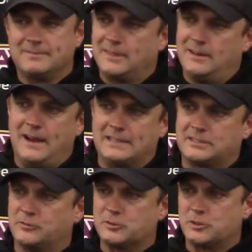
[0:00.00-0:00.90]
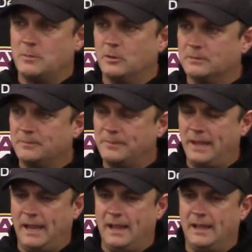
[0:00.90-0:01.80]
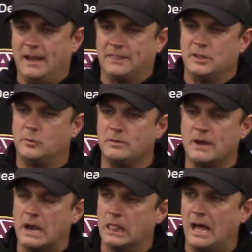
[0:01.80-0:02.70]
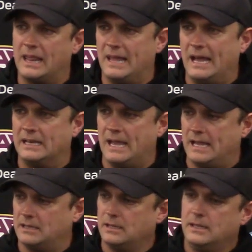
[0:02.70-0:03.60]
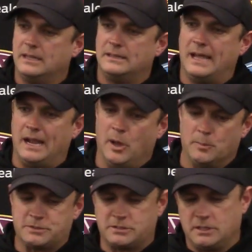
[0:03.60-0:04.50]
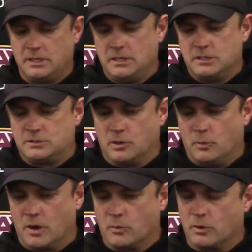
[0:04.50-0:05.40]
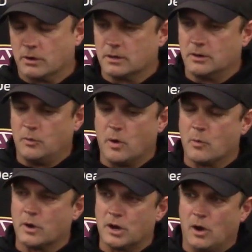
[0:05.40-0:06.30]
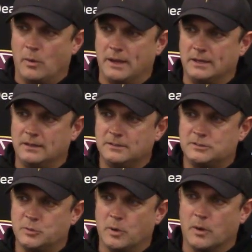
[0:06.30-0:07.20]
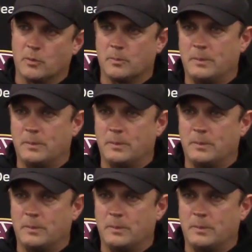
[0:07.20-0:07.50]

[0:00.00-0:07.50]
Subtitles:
you're asking for trouble. And I think we've got a lot of that, and that helps. So where we're going to where we've